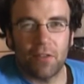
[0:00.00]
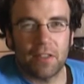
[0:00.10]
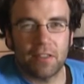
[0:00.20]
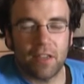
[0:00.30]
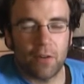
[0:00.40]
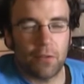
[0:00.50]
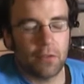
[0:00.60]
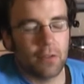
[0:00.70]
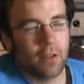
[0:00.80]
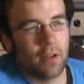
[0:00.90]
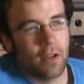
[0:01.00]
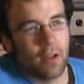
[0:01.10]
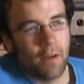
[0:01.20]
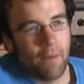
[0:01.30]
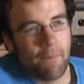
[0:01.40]
at yourself.
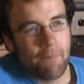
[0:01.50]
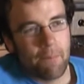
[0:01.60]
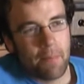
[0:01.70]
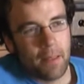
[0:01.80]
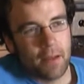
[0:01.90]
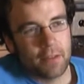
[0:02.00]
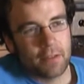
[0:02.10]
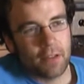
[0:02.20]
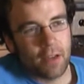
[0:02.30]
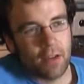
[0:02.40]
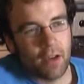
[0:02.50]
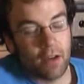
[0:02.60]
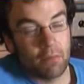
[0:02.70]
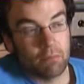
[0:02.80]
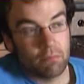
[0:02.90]

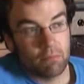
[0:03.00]
So